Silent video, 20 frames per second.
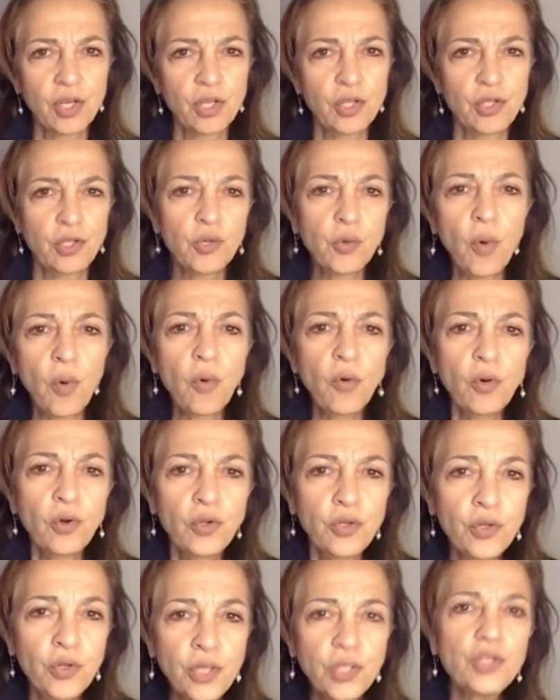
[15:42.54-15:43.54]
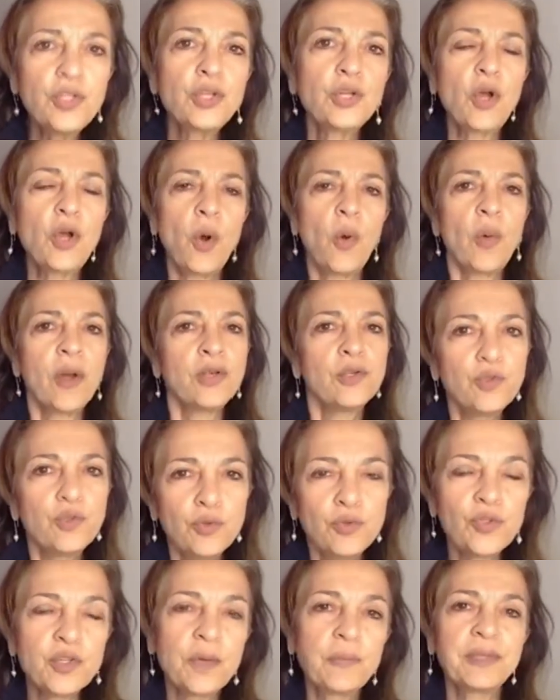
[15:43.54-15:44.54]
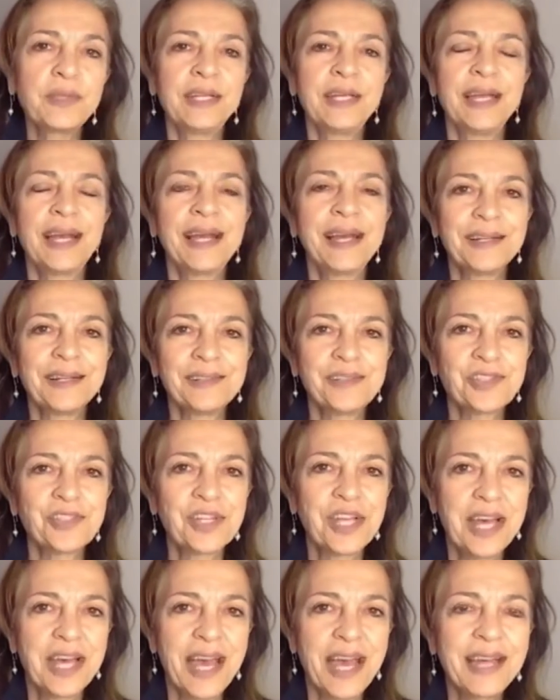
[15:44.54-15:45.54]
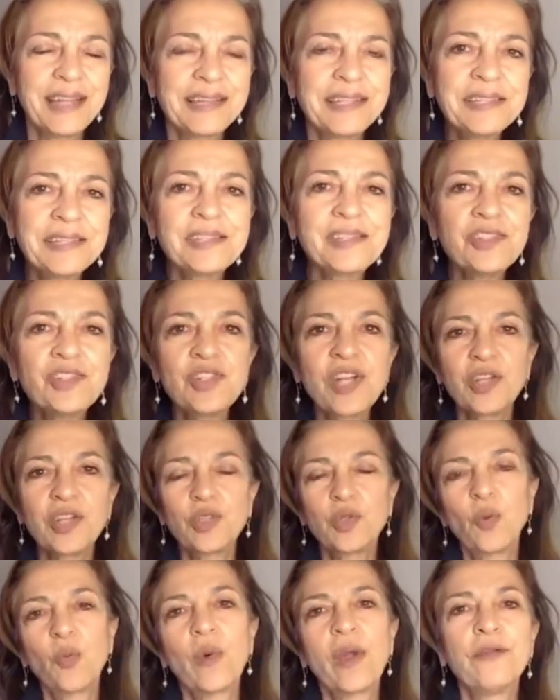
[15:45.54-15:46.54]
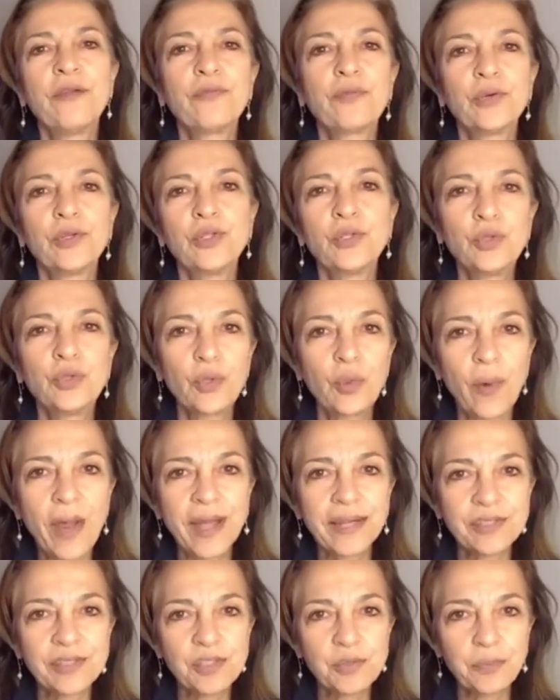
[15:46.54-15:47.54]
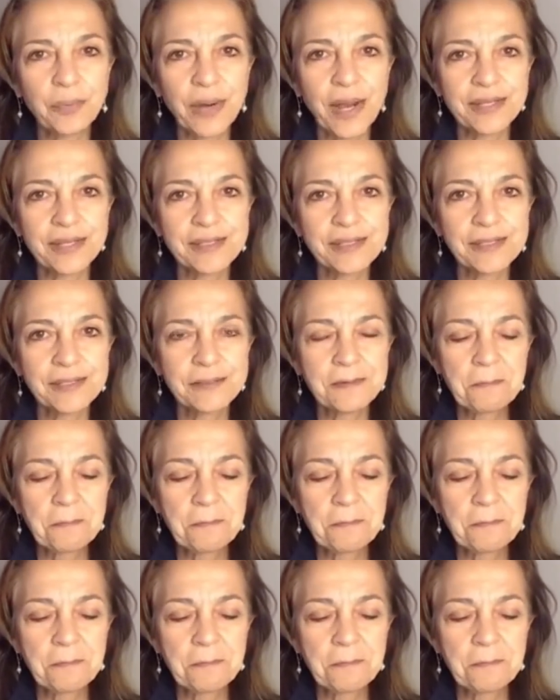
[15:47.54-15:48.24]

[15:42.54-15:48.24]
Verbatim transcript: You need to go and do something else. And this is not the way for you to express.